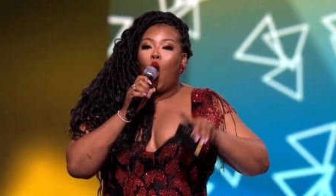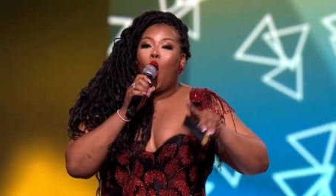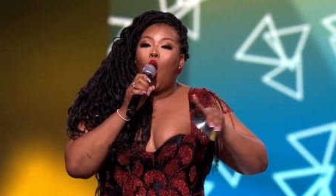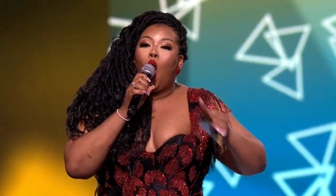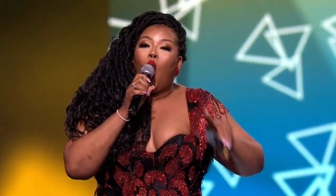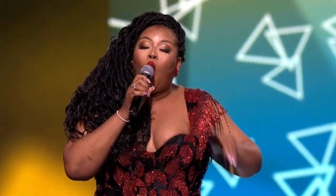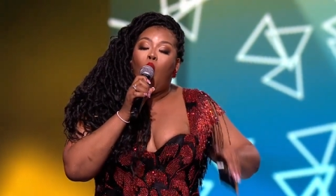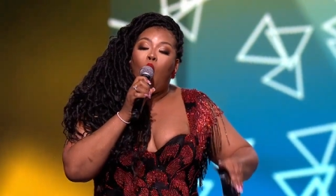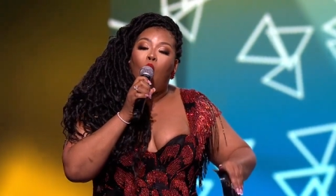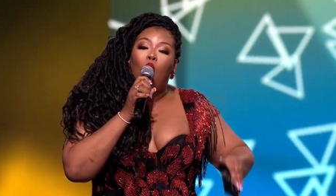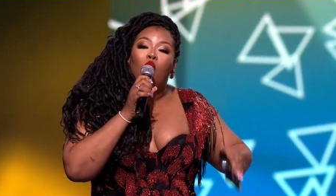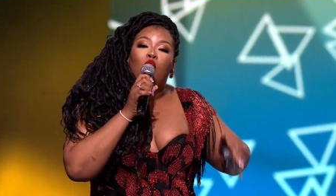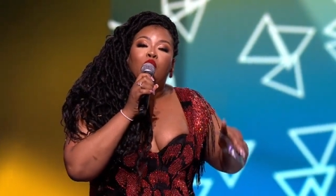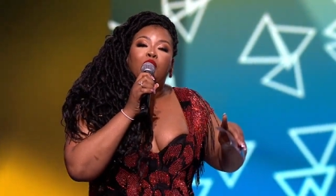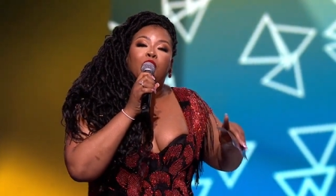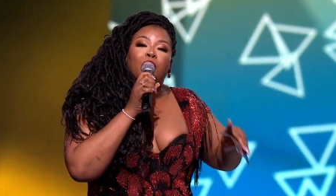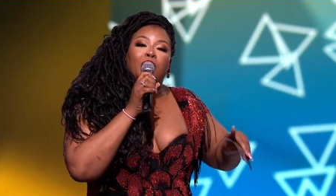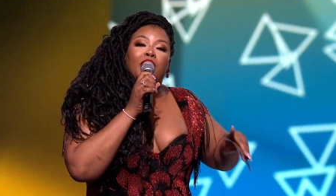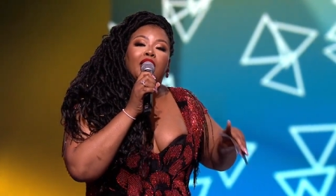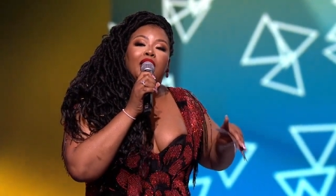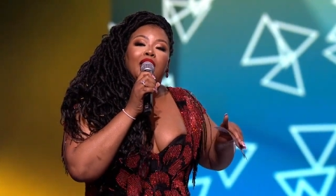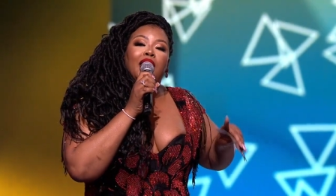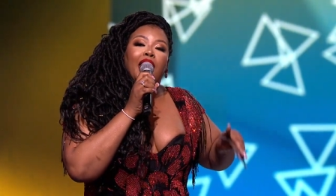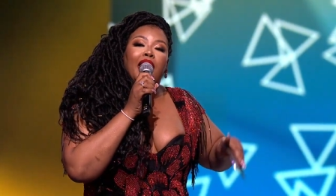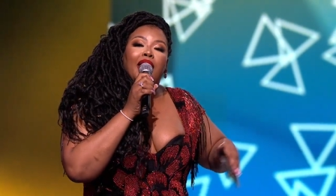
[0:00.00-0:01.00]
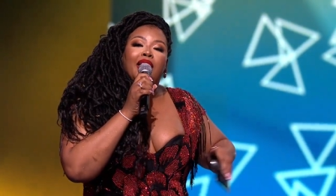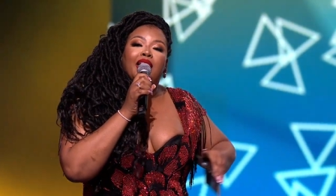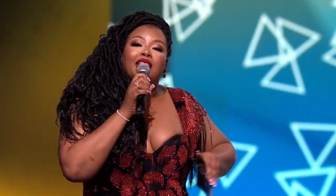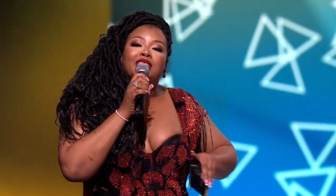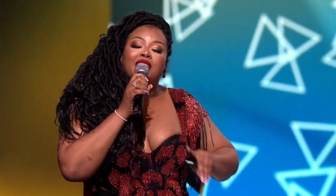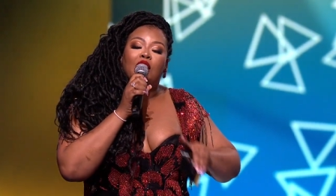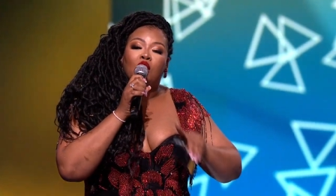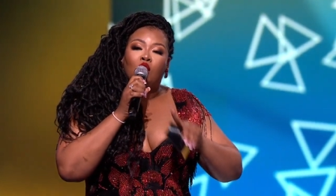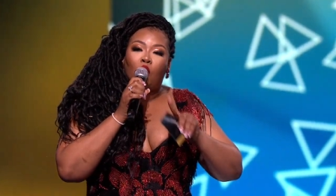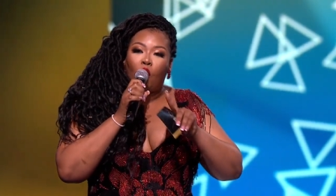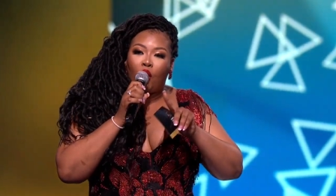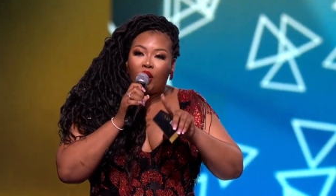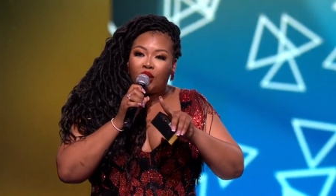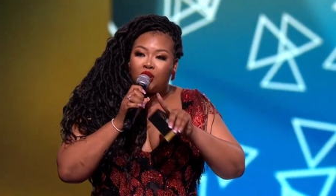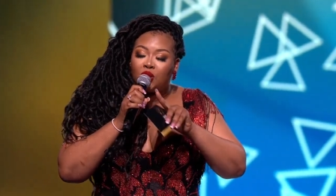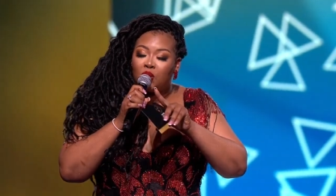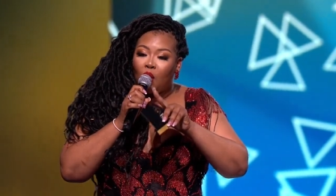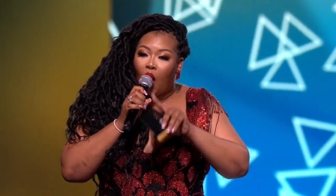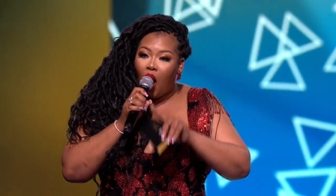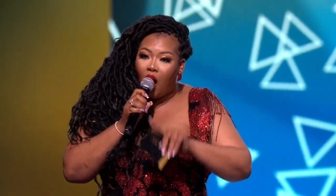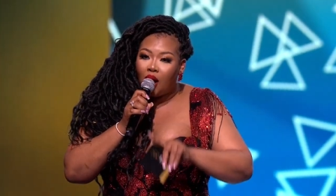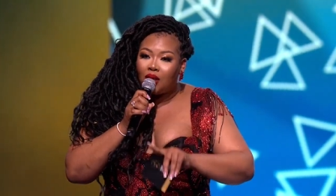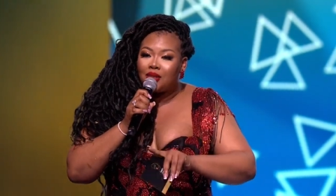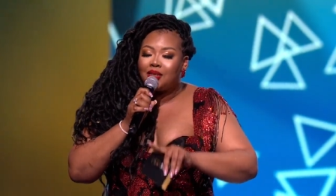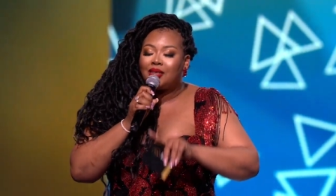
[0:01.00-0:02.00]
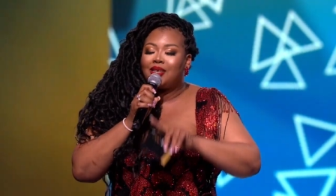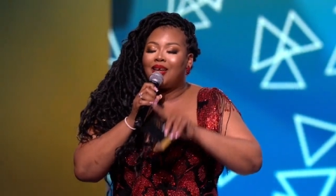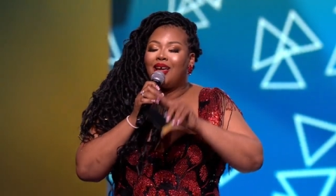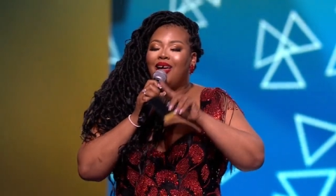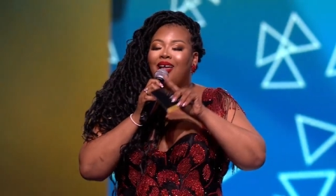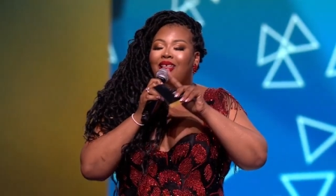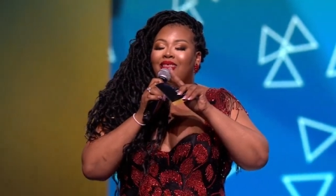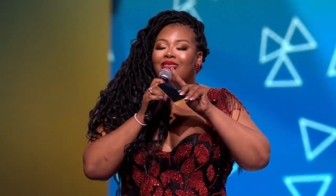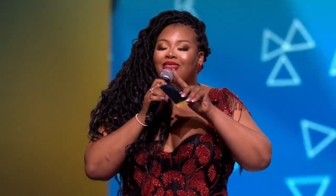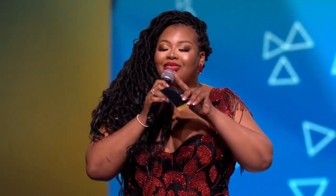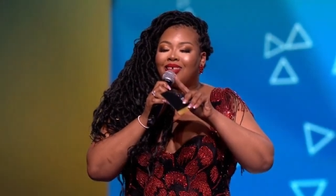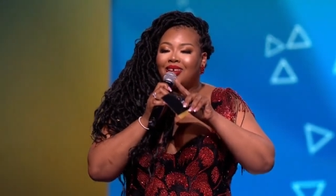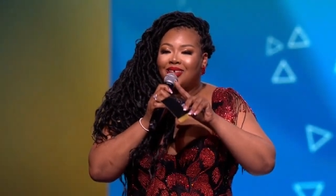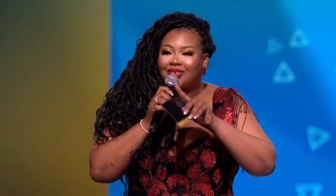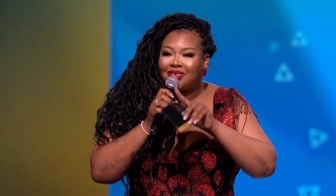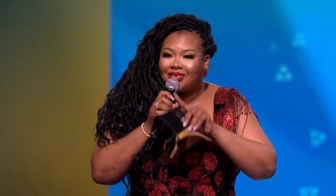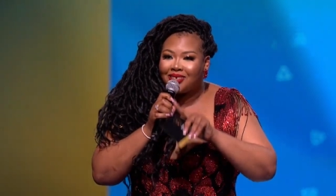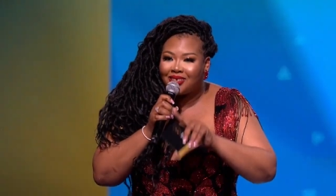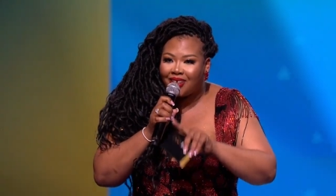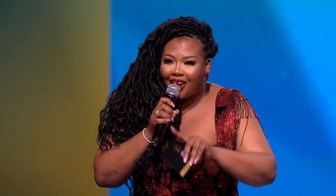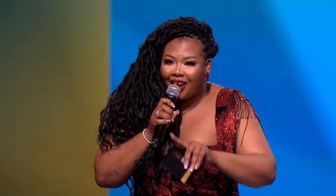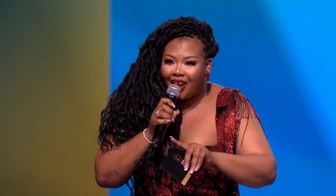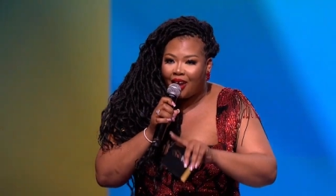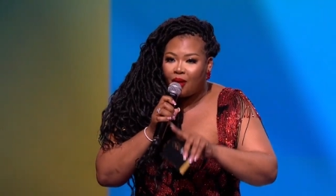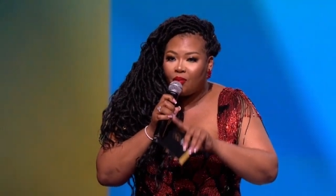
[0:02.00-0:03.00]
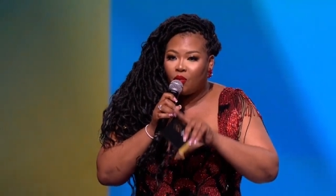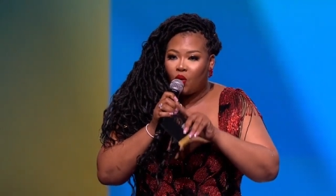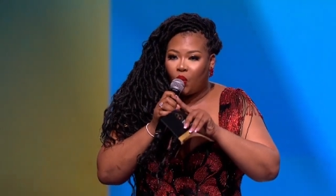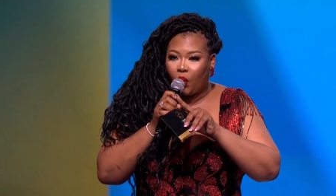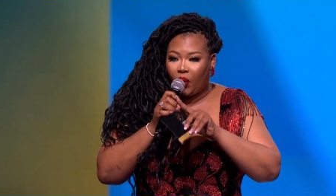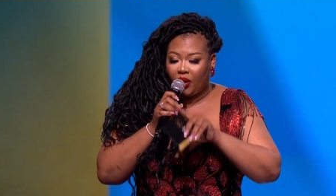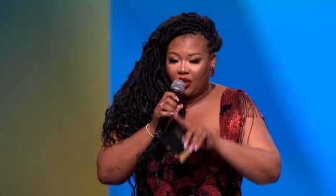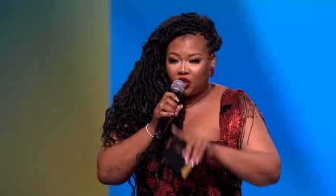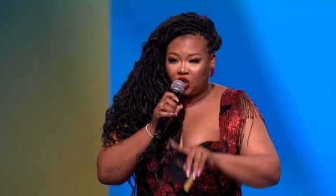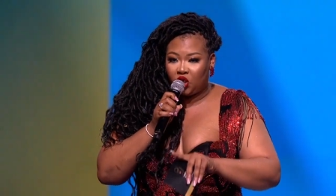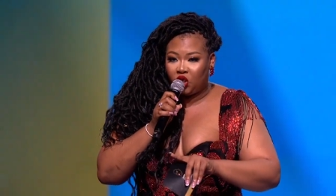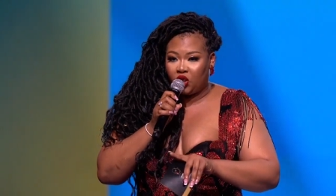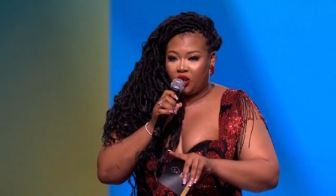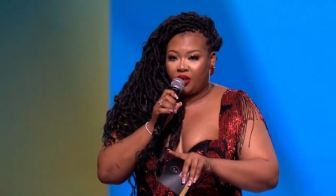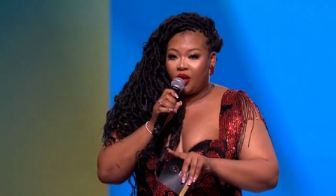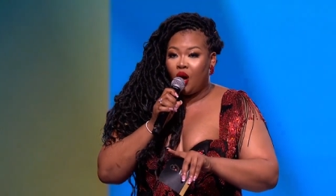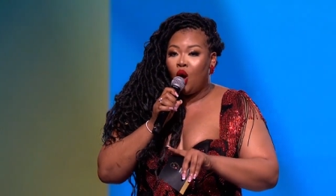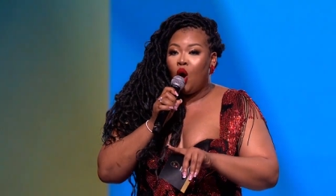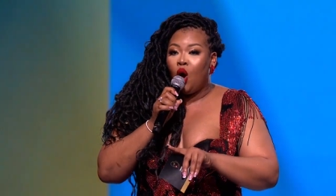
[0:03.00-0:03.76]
All three ladies are going to answer the same question,